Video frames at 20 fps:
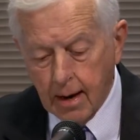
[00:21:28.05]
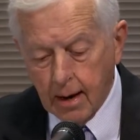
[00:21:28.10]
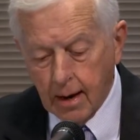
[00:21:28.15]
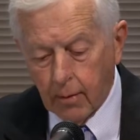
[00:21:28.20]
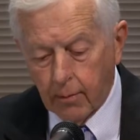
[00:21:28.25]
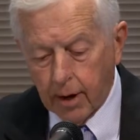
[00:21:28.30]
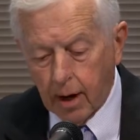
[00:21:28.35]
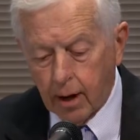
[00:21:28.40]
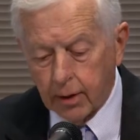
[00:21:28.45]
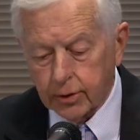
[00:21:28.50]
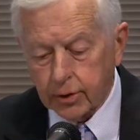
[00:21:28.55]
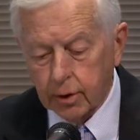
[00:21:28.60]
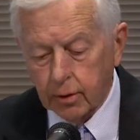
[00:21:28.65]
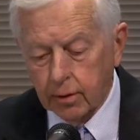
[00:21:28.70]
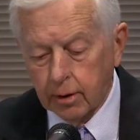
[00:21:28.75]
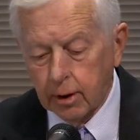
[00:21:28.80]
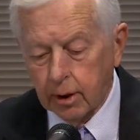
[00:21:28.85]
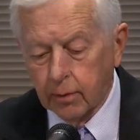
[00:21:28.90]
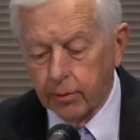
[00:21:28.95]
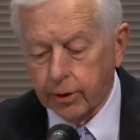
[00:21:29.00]
And we also
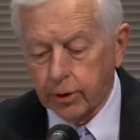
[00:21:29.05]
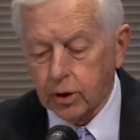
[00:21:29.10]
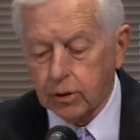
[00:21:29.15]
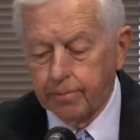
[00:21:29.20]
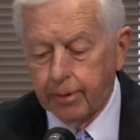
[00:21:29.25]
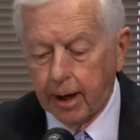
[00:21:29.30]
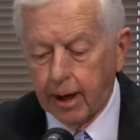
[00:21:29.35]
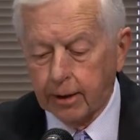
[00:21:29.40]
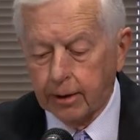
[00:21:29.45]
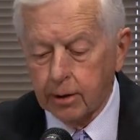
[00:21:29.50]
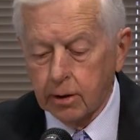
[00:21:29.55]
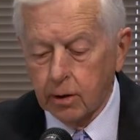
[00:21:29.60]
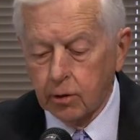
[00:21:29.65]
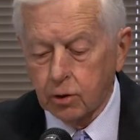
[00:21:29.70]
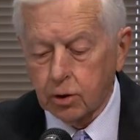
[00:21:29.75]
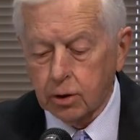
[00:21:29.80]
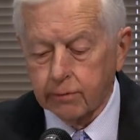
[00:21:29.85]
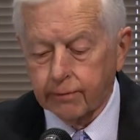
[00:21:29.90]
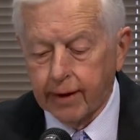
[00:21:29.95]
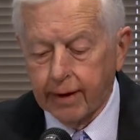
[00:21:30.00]
need to expand the
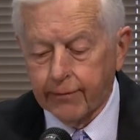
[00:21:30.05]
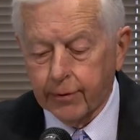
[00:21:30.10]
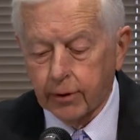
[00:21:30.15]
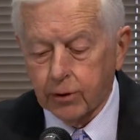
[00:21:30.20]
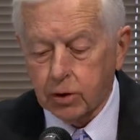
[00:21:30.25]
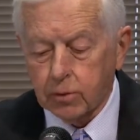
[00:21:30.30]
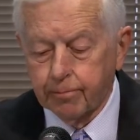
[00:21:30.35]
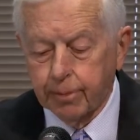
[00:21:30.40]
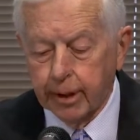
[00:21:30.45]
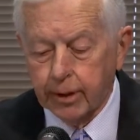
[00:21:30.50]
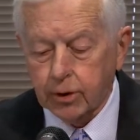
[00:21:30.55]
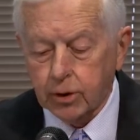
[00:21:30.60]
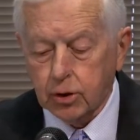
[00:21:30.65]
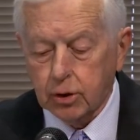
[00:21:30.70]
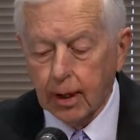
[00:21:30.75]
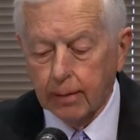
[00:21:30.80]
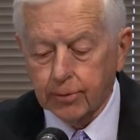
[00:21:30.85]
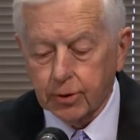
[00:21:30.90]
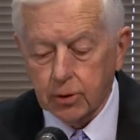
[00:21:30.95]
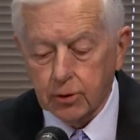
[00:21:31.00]
use of evidence-based
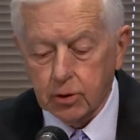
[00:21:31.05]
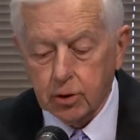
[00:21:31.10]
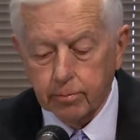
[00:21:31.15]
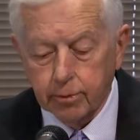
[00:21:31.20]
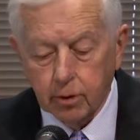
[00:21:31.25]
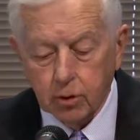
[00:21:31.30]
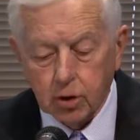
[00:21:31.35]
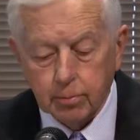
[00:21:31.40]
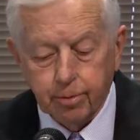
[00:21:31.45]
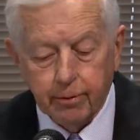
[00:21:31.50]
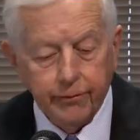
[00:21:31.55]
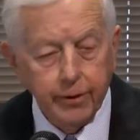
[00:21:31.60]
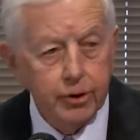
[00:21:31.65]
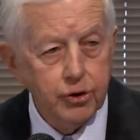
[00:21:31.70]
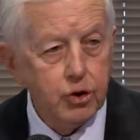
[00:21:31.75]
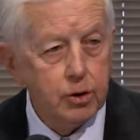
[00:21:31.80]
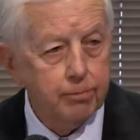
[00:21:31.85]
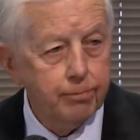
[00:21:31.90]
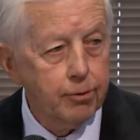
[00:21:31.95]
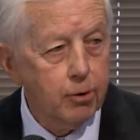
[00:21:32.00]
substance abuse
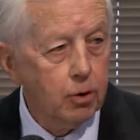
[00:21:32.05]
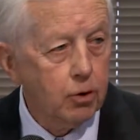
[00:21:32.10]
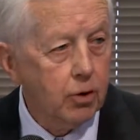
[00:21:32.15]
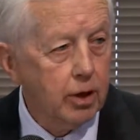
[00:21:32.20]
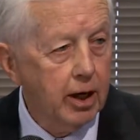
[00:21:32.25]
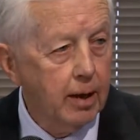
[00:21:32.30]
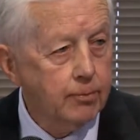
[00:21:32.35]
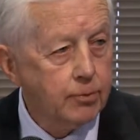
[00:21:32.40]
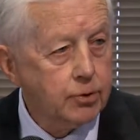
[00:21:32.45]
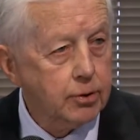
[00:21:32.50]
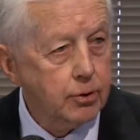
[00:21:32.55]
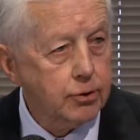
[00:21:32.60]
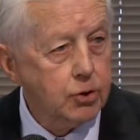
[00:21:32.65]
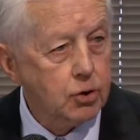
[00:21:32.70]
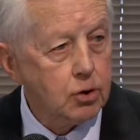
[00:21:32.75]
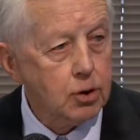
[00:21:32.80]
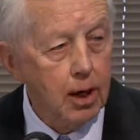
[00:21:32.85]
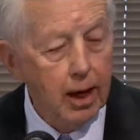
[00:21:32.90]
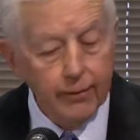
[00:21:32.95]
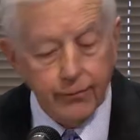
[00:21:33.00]
prevention programs such
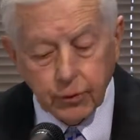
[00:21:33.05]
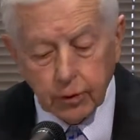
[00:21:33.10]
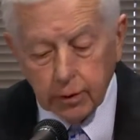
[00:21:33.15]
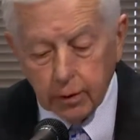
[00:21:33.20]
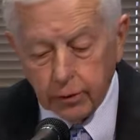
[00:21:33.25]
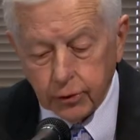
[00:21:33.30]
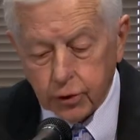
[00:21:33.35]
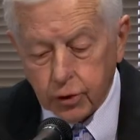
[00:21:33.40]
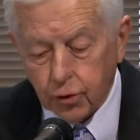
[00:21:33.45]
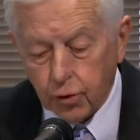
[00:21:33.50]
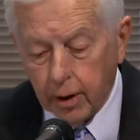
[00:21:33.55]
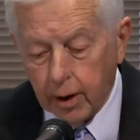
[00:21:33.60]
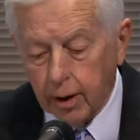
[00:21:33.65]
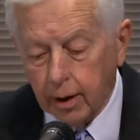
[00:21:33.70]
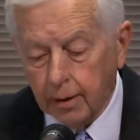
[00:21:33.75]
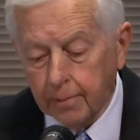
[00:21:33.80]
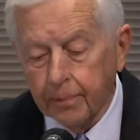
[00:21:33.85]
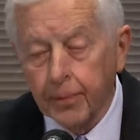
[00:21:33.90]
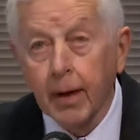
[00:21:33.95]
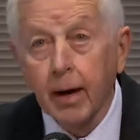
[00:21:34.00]
as life skills
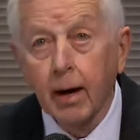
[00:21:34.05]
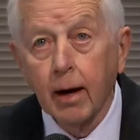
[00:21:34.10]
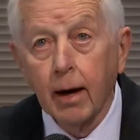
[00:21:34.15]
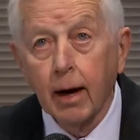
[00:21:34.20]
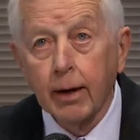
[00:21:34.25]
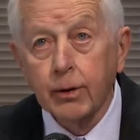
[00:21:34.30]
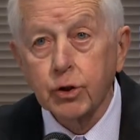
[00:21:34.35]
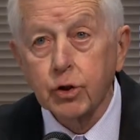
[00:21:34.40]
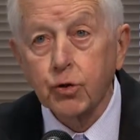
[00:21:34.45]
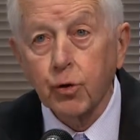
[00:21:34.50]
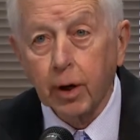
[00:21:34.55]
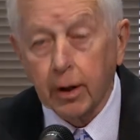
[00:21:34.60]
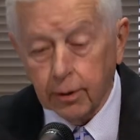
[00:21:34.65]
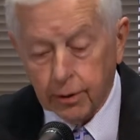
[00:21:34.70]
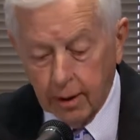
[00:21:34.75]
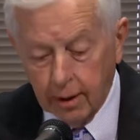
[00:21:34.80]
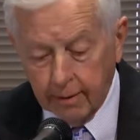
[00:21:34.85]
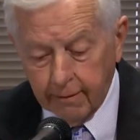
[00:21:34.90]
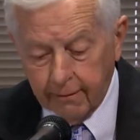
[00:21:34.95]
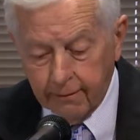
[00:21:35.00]
training and
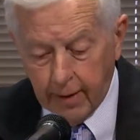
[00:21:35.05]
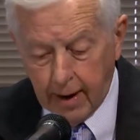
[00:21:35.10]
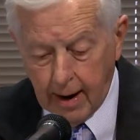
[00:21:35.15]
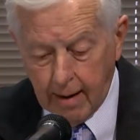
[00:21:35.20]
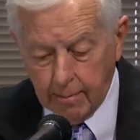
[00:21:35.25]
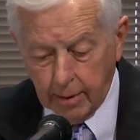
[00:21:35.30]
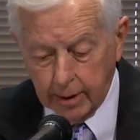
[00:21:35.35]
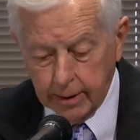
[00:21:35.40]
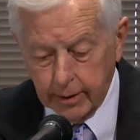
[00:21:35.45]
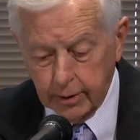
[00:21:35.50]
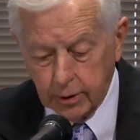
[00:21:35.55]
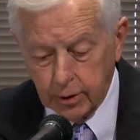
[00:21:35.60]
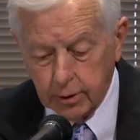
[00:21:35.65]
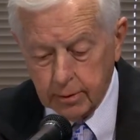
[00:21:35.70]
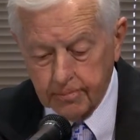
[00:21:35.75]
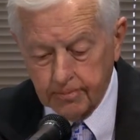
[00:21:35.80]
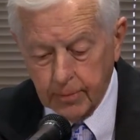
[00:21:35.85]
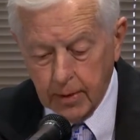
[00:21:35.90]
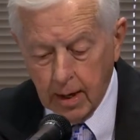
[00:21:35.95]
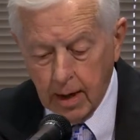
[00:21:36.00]
strengthening families.
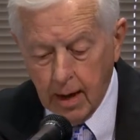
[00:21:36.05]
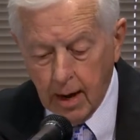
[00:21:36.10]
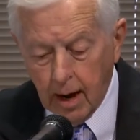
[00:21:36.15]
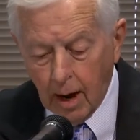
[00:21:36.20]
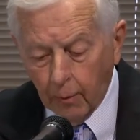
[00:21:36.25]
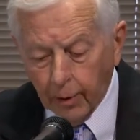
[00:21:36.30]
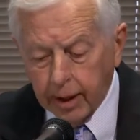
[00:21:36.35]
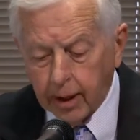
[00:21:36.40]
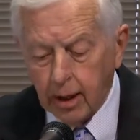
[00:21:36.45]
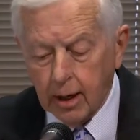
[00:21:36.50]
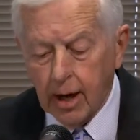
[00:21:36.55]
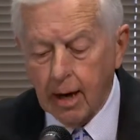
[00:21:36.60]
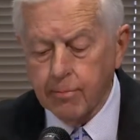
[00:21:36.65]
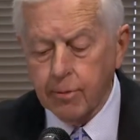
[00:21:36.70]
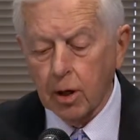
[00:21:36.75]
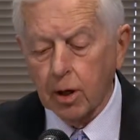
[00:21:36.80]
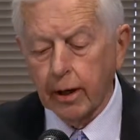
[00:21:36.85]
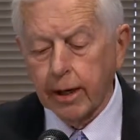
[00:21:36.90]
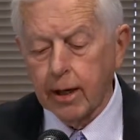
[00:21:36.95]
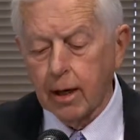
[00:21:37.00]
And we can
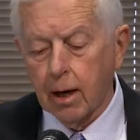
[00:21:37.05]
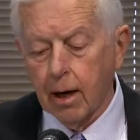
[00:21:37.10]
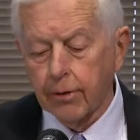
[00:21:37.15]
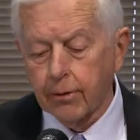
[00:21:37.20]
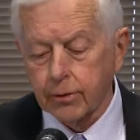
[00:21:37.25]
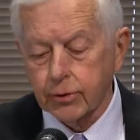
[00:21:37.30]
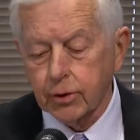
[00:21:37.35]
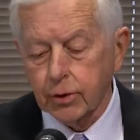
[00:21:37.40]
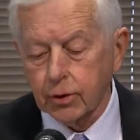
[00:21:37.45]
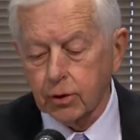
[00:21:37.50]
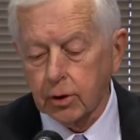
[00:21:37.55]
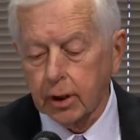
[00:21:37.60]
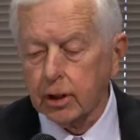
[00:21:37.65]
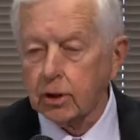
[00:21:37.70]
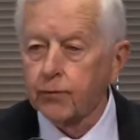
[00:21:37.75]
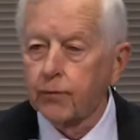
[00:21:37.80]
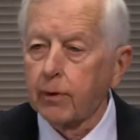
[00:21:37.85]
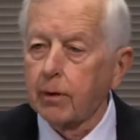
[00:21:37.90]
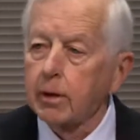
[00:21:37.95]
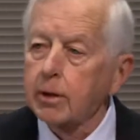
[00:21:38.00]
emulate other
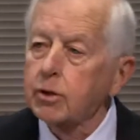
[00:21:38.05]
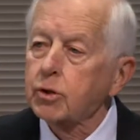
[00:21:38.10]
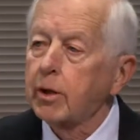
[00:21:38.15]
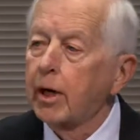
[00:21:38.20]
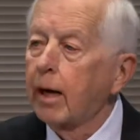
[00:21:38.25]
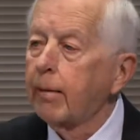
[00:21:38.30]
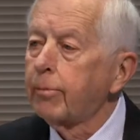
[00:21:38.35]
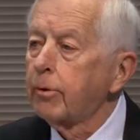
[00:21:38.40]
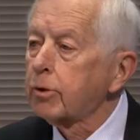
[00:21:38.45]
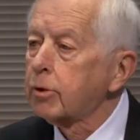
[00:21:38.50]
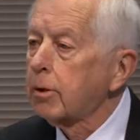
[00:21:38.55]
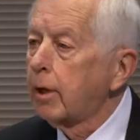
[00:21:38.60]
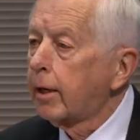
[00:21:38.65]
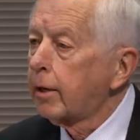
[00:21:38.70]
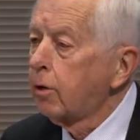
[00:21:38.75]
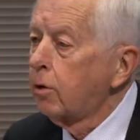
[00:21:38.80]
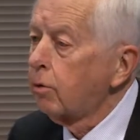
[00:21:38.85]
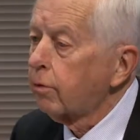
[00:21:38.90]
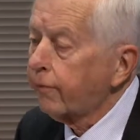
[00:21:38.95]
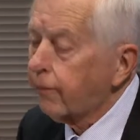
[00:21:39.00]
successful examples
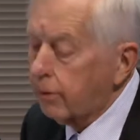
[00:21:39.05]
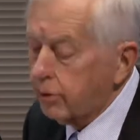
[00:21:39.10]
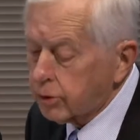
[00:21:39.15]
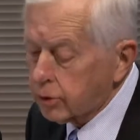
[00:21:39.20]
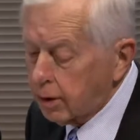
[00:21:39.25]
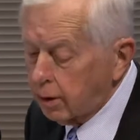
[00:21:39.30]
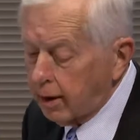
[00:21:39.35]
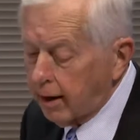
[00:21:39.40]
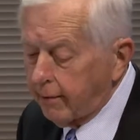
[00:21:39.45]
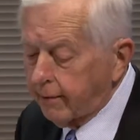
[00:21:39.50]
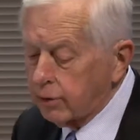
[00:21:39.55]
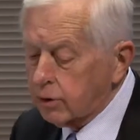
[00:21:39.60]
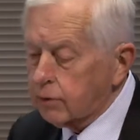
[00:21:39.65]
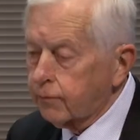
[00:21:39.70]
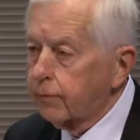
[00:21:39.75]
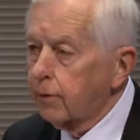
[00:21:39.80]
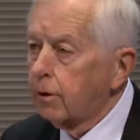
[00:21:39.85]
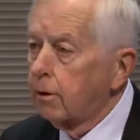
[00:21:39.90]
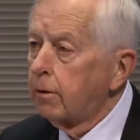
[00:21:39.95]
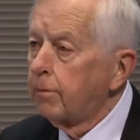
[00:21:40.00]
like Youth First in
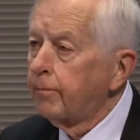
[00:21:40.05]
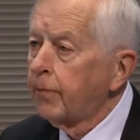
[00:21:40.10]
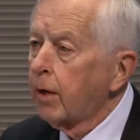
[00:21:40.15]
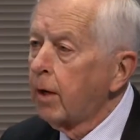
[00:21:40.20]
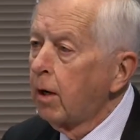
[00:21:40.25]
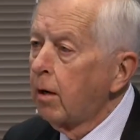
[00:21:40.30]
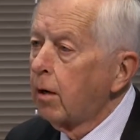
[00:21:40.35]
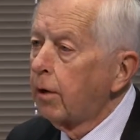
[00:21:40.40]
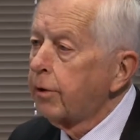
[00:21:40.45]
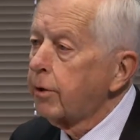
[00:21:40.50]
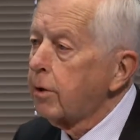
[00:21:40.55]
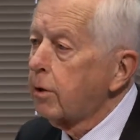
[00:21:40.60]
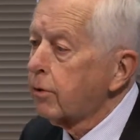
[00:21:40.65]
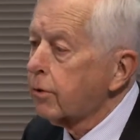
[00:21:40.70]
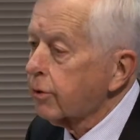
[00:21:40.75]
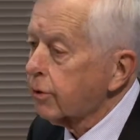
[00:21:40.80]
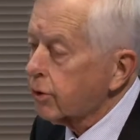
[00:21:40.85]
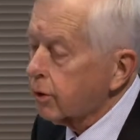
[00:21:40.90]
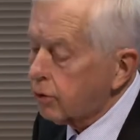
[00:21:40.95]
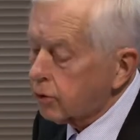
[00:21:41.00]
Evansville or the
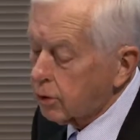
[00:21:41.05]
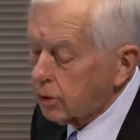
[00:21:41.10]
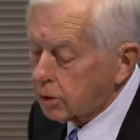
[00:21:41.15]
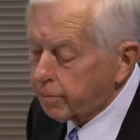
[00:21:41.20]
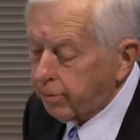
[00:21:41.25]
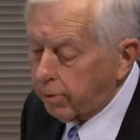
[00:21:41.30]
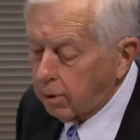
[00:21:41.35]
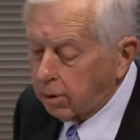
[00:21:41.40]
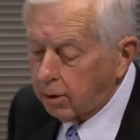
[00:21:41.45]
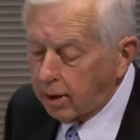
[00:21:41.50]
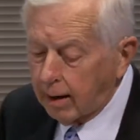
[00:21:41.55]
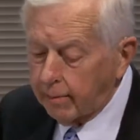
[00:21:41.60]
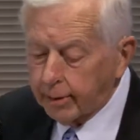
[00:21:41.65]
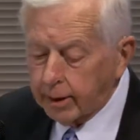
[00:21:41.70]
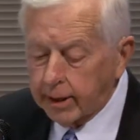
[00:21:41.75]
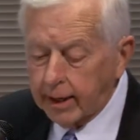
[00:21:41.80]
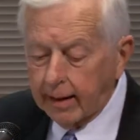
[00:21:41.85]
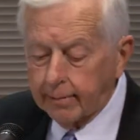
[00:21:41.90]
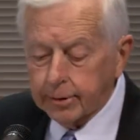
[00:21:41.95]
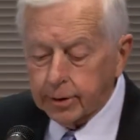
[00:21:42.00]
Youth Assistance Program in
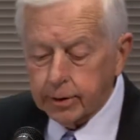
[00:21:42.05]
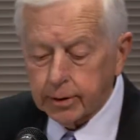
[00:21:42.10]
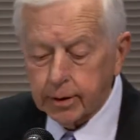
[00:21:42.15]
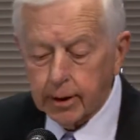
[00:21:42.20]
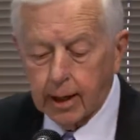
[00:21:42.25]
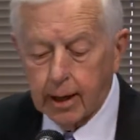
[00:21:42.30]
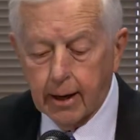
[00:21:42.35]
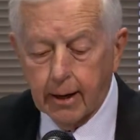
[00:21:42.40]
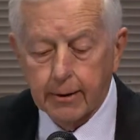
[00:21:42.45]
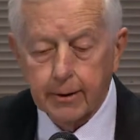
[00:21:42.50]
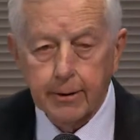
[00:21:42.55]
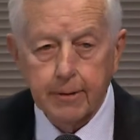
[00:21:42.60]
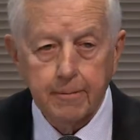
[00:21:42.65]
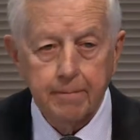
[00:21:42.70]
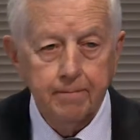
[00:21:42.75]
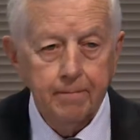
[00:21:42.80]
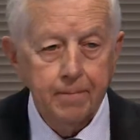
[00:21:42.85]
Hamilton County.